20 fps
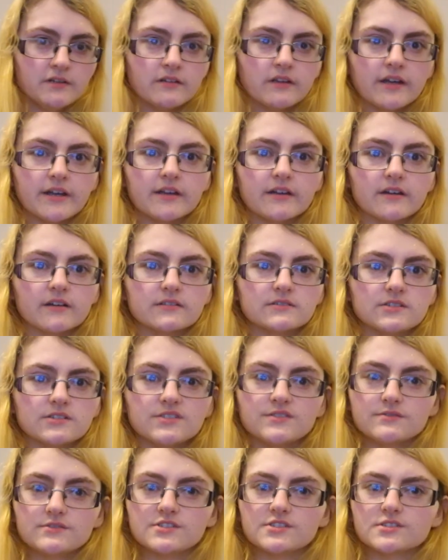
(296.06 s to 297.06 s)
Like,
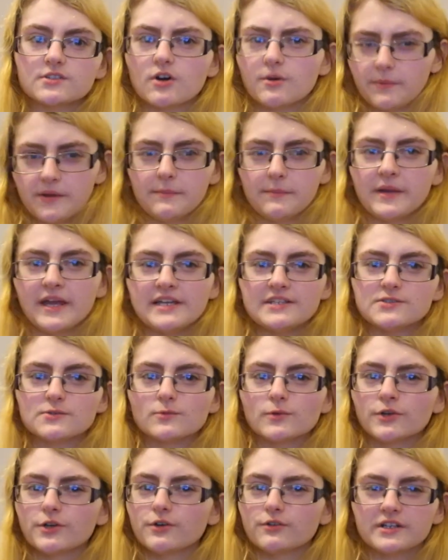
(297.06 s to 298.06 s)
just copy and paste
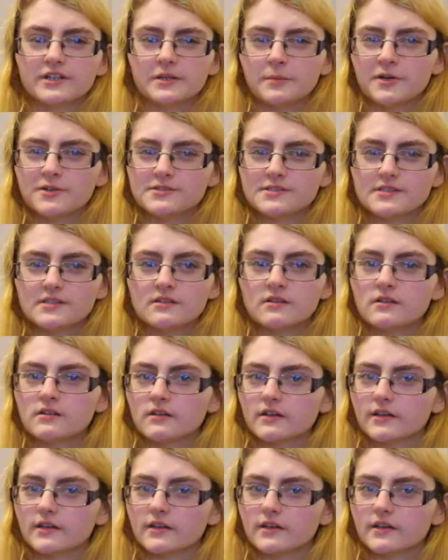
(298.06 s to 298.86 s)
what you already posted.